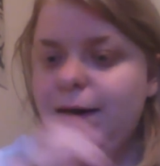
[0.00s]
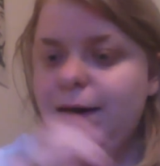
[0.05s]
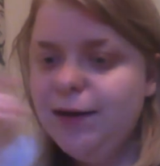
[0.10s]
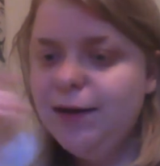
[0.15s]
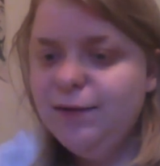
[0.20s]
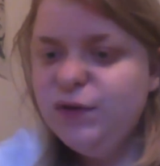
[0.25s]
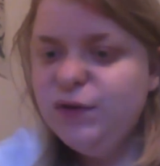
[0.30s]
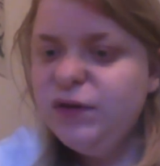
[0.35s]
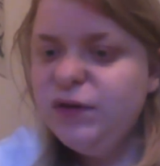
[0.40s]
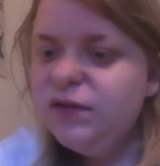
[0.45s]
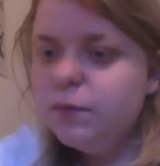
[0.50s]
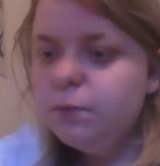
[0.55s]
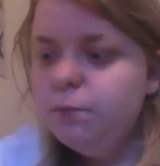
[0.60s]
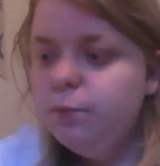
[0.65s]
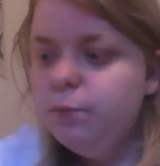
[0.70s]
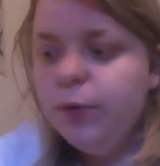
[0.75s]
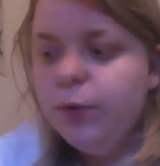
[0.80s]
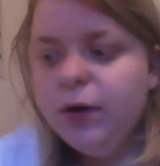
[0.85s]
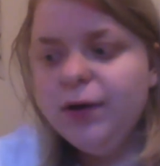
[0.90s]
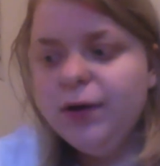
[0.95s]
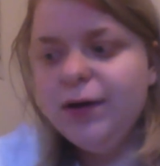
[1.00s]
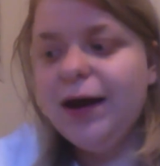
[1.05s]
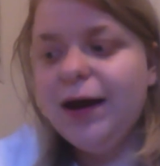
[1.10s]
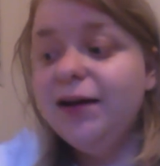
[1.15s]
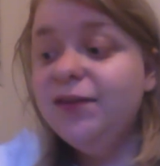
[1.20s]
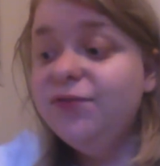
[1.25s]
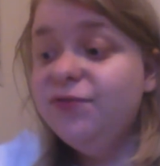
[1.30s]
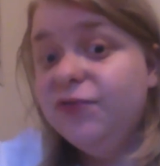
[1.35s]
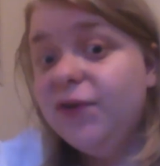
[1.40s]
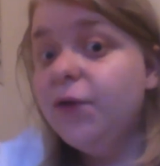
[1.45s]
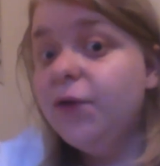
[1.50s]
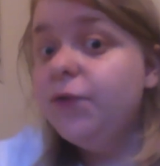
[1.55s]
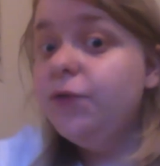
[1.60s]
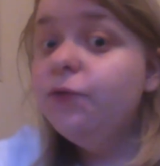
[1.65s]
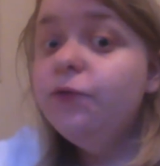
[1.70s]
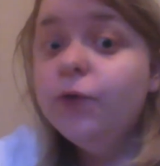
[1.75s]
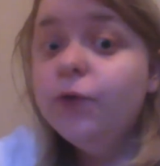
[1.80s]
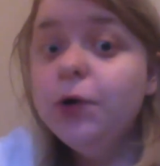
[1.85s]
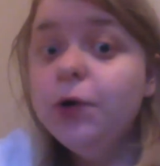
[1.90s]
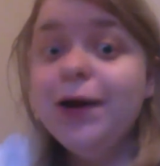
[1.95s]
In this book, I found
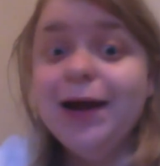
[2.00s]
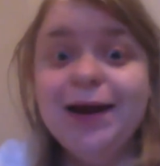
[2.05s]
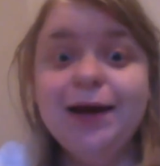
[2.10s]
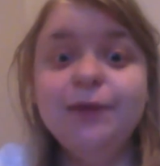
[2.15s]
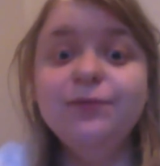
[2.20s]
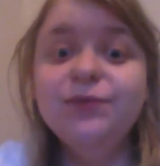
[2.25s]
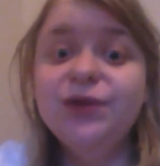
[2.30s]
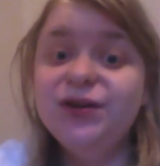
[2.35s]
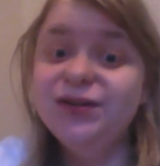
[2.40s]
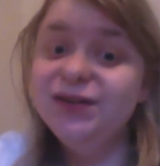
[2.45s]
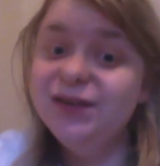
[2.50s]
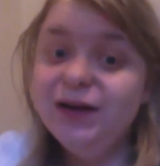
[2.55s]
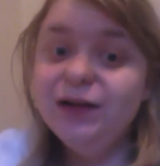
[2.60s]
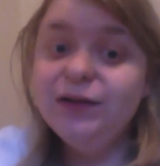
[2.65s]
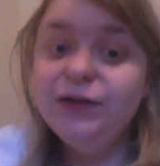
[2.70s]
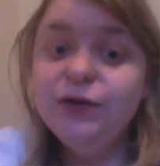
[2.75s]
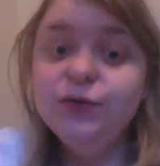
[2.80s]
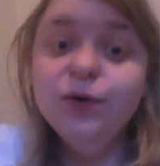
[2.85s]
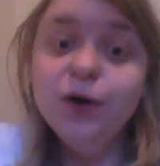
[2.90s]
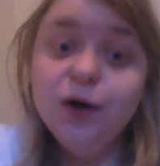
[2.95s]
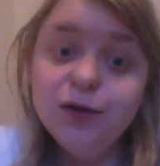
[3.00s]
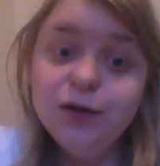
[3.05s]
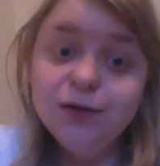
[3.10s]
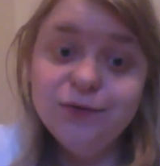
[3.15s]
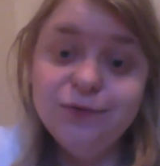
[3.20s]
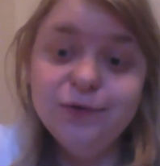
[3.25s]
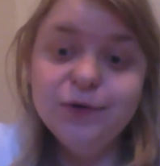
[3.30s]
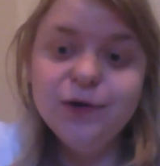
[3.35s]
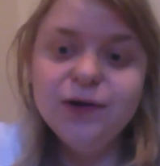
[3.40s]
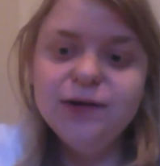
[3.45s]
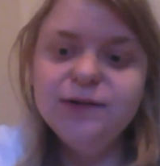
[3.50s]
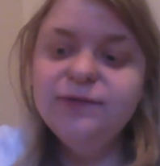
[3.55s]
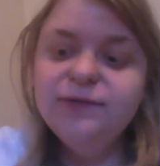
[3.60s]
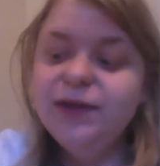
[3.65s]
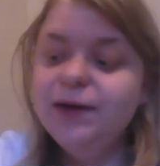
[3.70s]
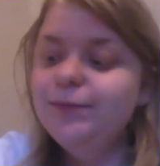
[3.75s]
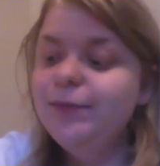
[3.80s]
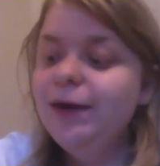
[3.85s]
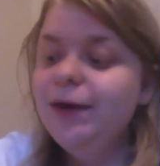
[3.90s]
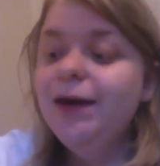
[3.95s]
4, and I'm going to tell you all 4 of
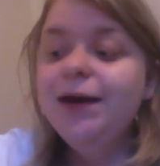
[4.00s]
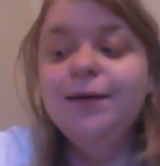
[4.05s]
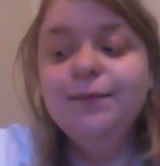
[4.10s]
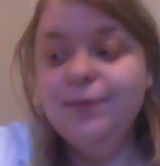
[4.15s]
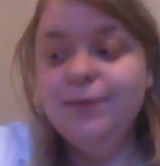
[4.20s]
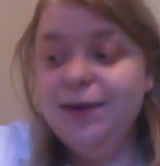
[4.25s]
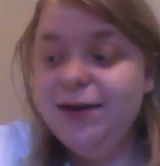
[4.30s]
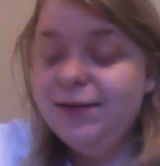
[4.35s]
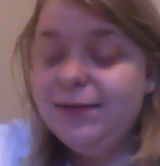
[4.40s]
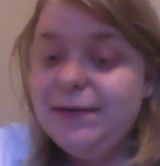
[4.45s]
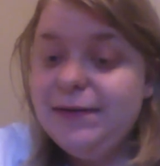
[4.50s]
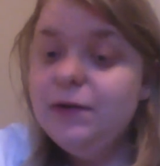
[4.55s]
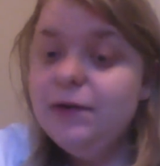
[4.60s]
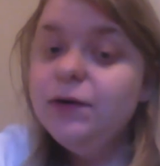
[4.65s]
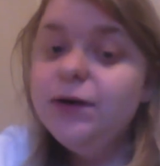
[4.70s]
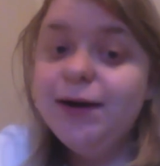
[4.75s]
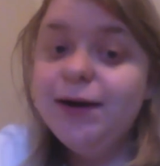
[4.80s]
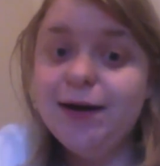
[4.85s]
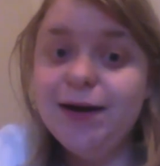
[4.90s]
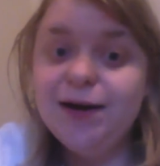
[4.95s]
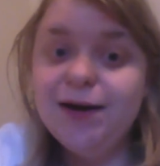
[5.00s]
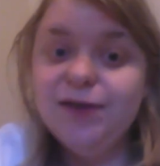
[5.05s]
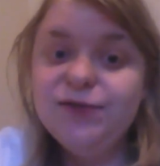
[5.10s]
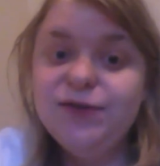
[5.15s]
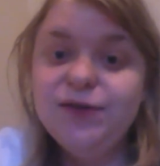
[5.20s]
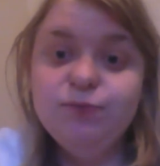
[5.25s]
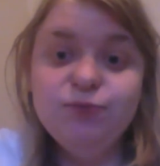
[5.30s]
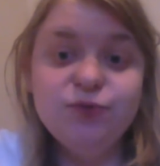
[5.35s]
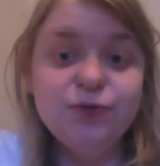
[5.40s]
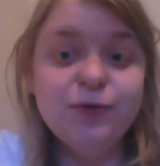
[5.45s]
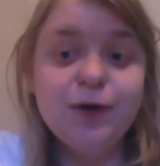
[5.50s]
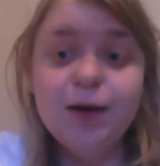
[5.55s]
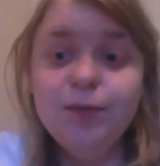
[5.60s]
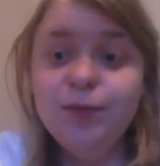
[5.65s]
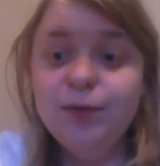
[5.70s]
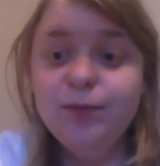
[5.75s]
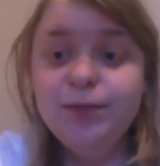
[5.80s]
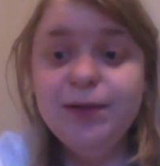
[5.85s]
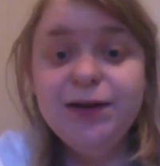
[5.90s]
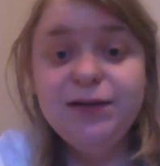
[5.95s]
them, because you're going to have to
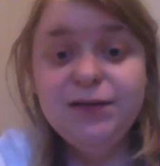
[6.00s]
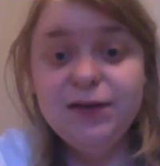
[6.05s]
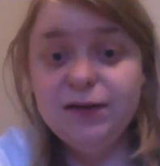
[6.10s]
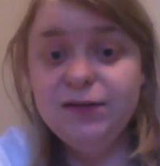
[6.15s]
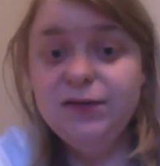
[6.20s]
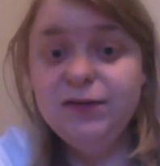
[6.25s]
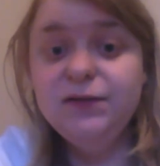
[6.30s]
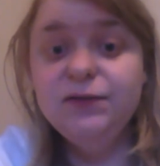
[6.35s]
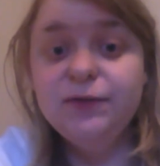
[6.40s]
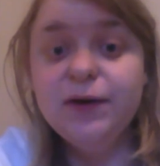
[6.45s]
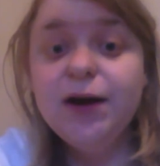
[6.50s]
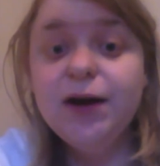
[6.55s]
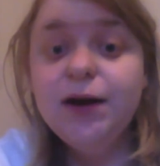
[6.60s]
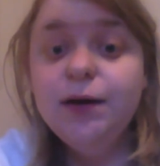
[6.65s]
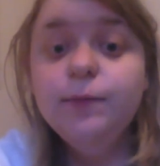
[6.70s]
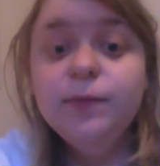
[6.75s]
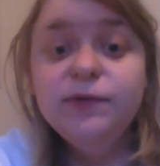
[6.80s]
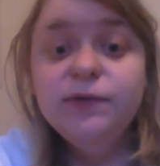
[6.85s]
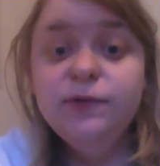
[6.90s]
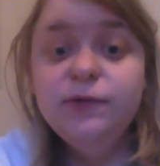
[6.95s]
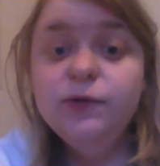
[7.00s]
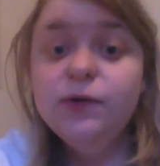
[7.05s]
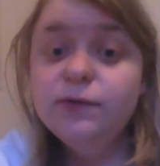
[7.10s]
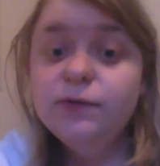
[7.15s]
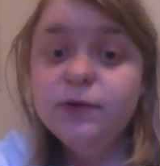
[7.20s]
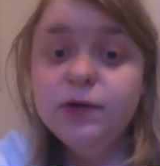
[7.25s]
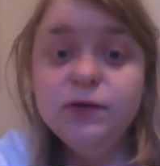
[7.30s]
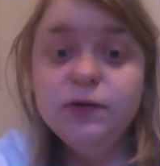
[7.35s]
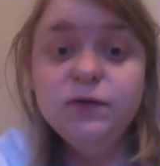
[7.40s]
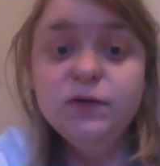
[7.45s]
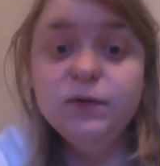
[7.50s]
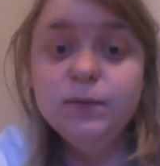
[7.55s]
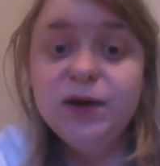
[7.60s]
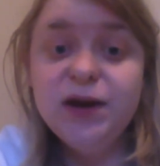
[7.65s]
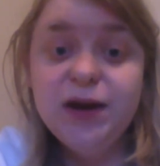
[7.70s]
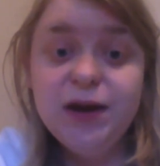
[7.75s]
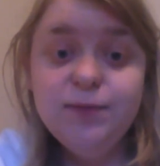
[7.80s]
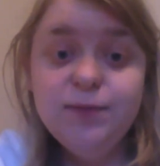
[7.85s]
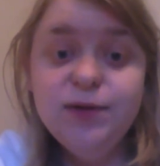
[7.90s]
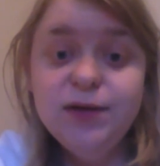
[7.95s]
probably justify them if you ever use them in
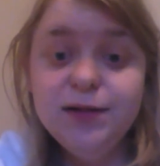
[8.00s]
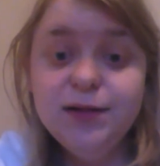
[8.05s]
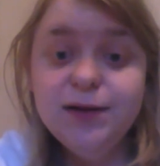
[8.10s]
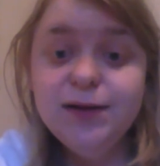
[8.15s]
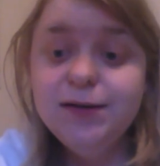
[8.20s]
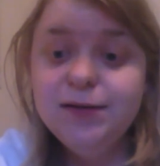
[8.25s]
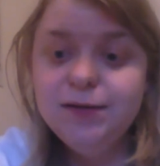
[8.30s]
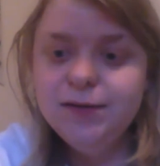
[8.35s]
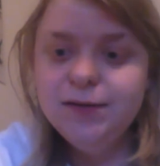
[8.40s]
AP Lit.